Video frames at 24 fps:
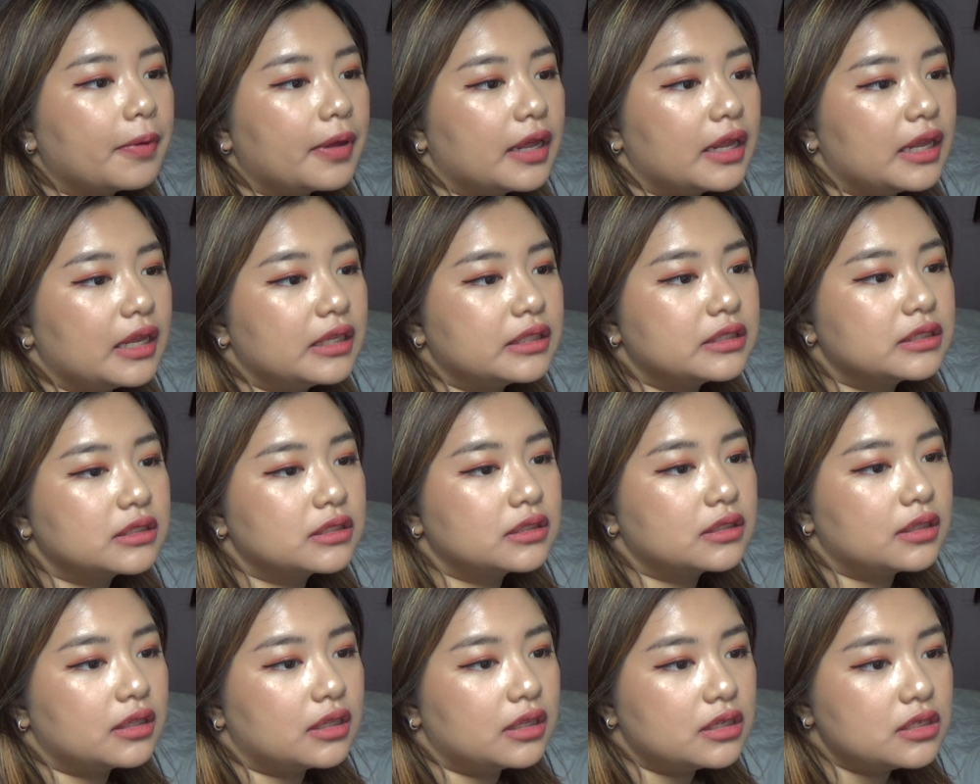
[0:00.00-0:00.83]
But
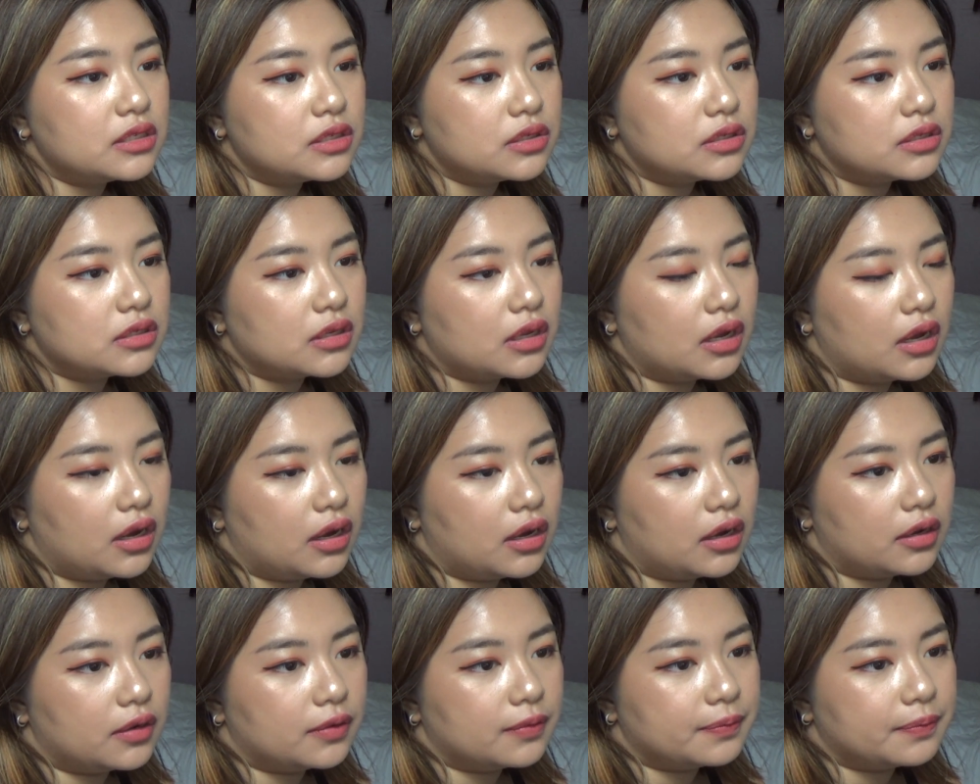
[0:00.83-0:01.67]
it's this
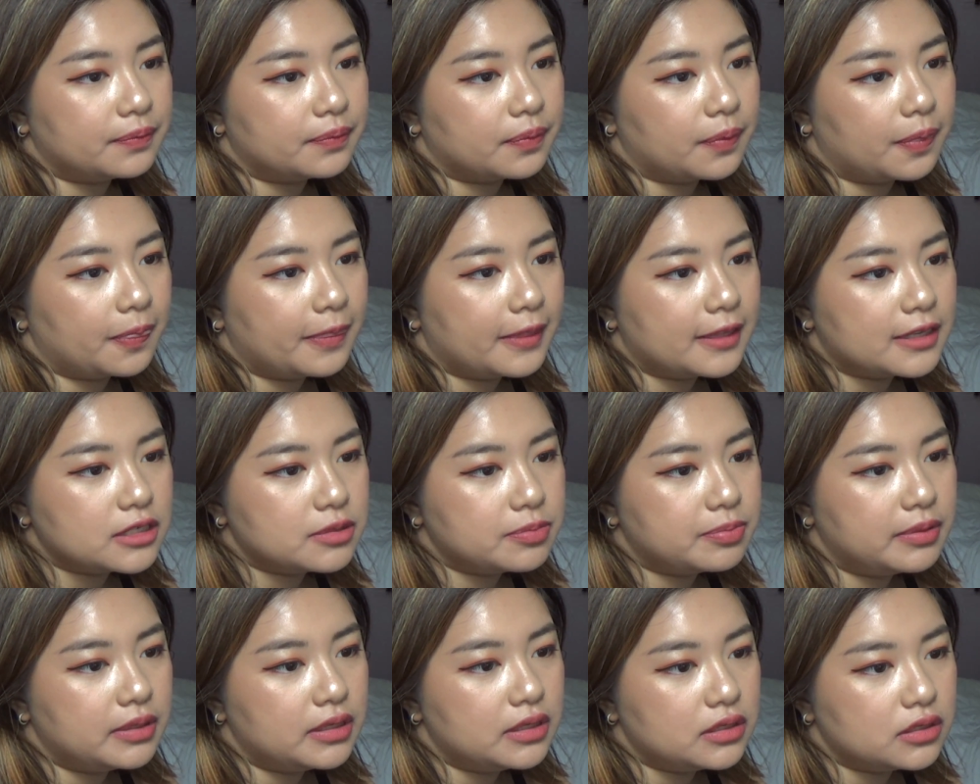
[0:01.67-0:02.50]
this
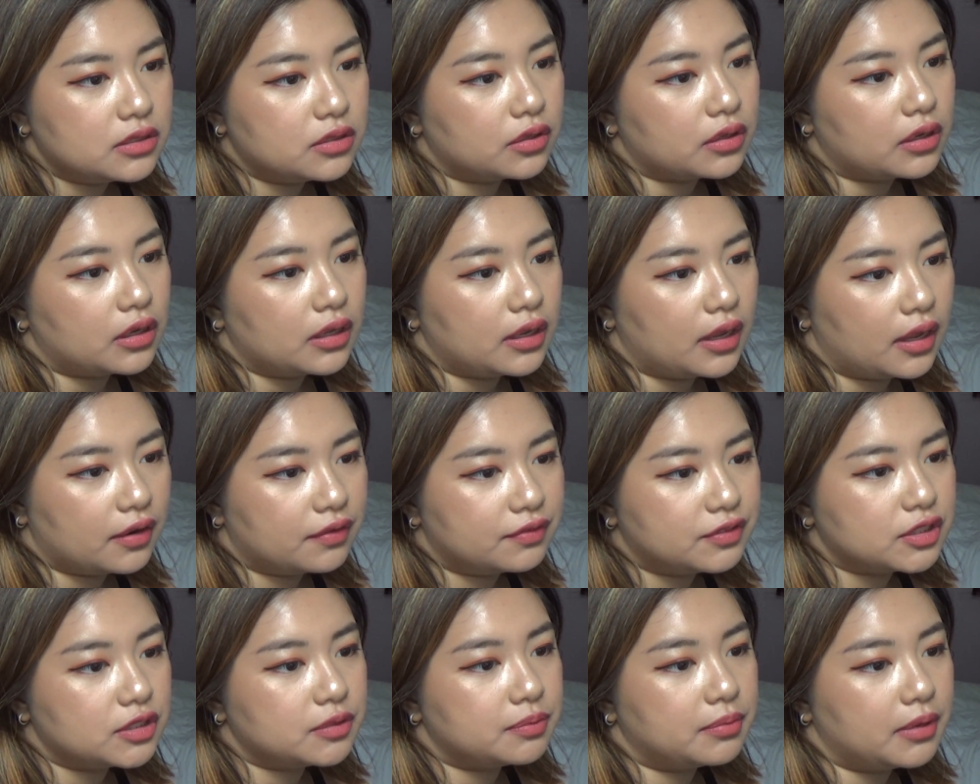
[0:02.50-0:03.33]
piece took a lot of
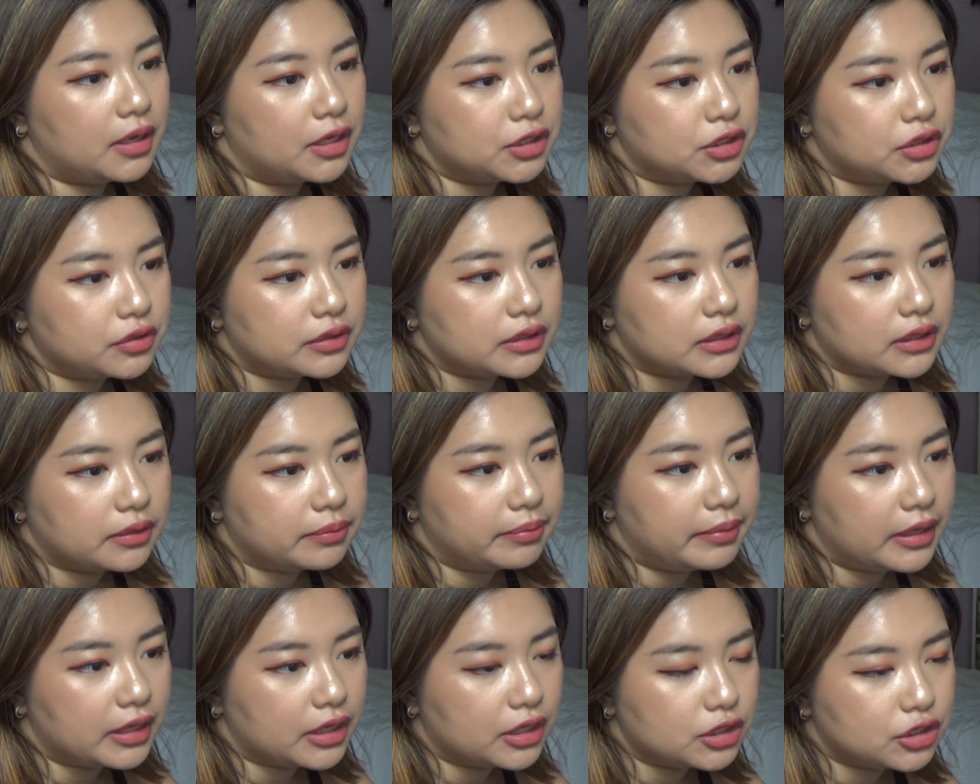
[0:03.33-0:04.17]
just measuring and
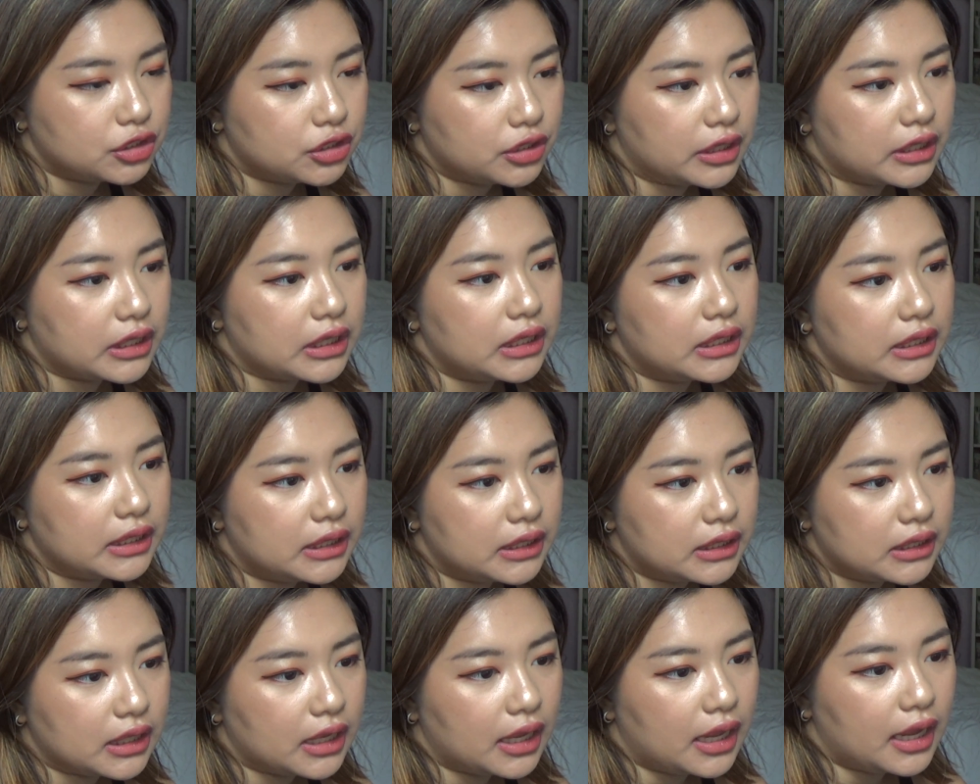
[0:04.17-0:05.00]
making sure it had
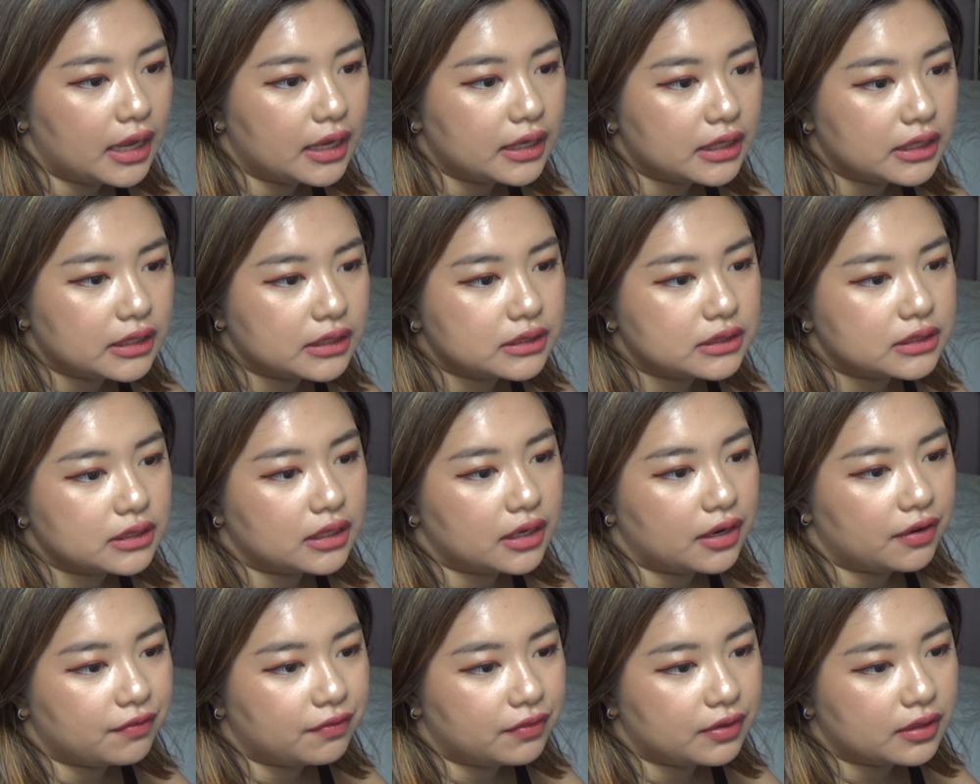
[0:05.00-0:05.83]
clean lines and
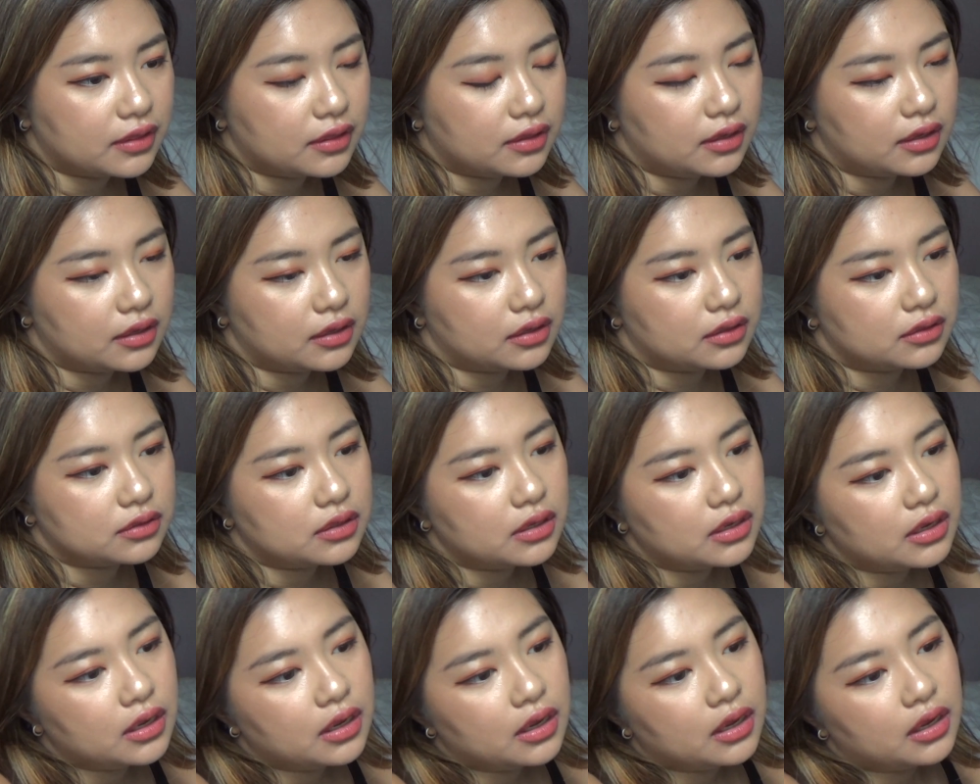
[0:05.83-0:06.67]
everything,
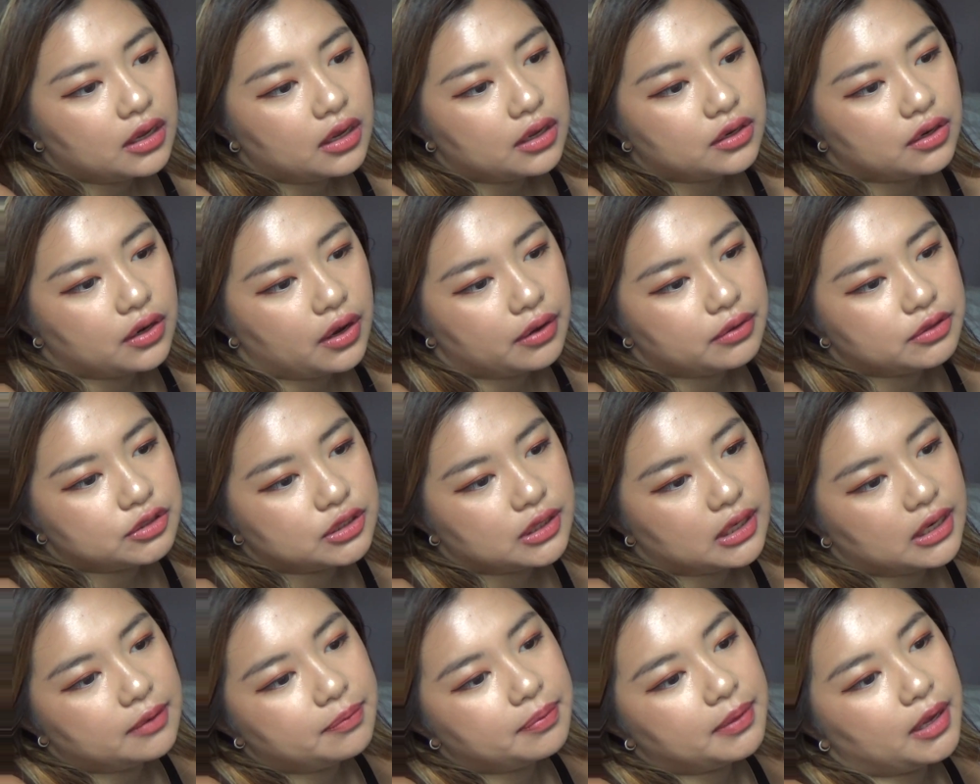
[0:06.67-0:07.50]
and I was
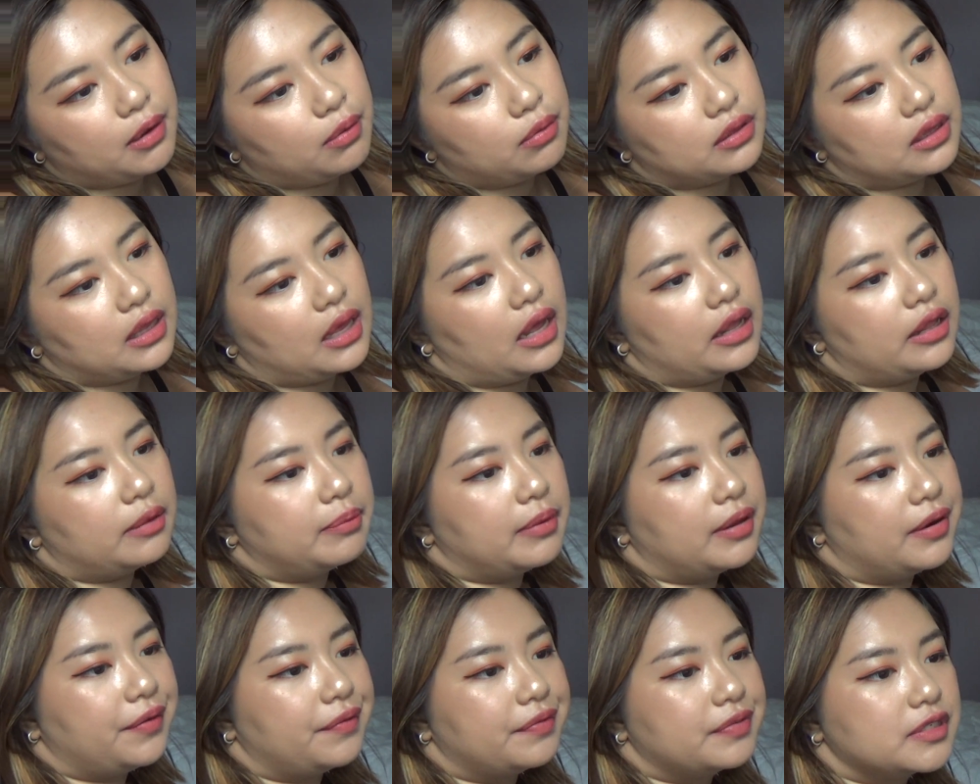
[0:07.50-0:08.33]
trying to play with the
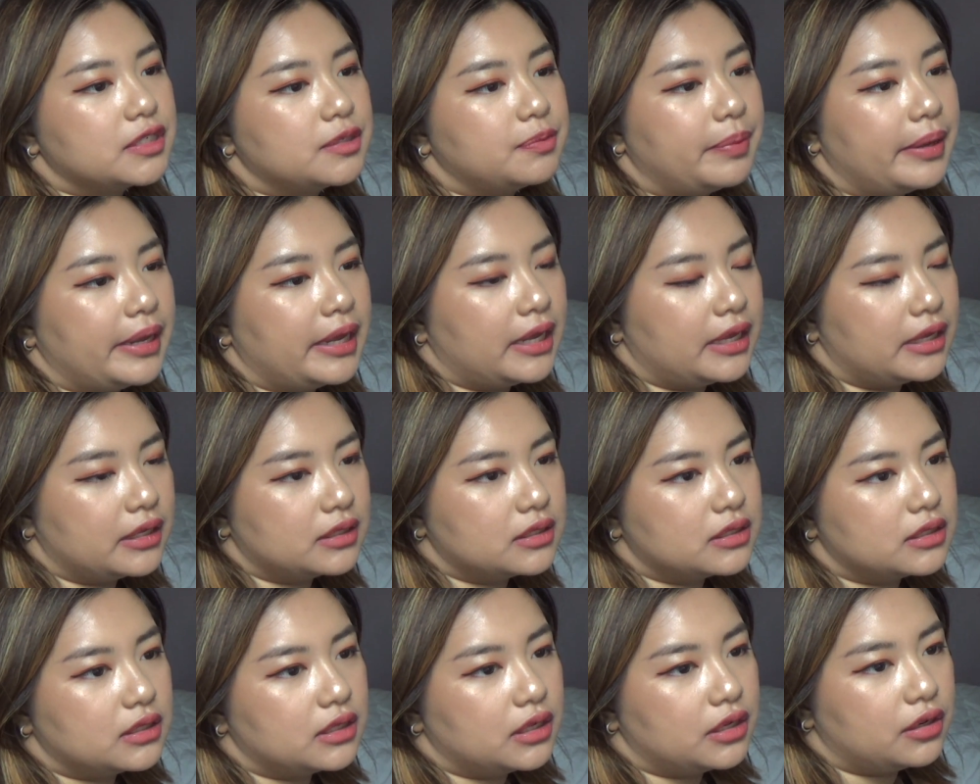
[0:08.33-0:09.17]
element of
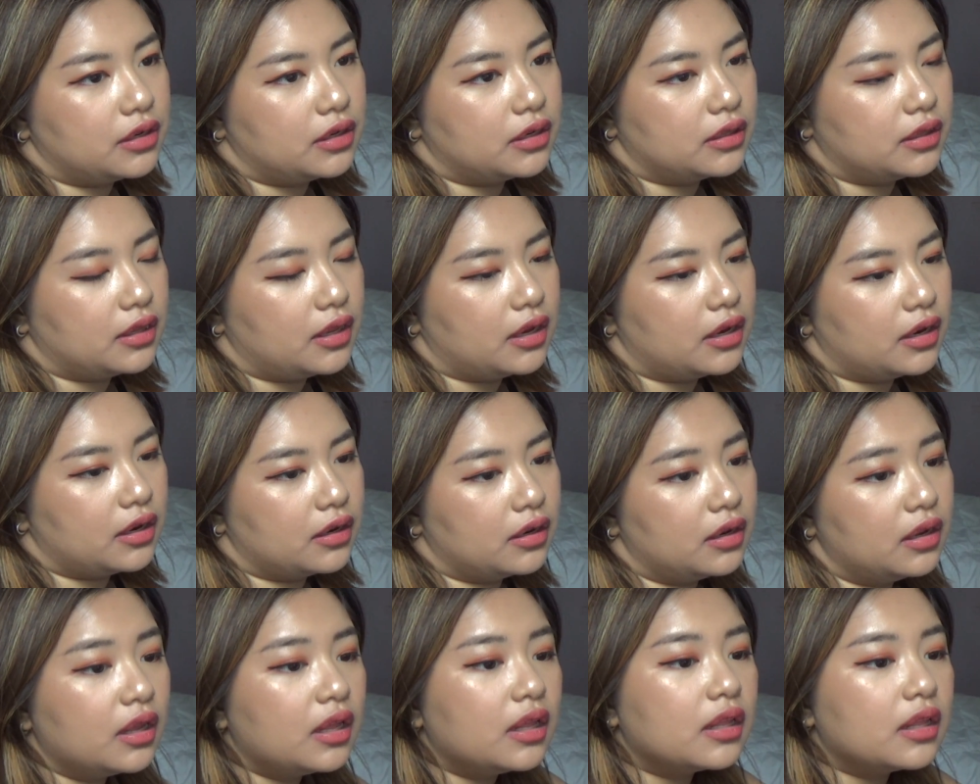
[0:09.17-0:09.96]
space here and there.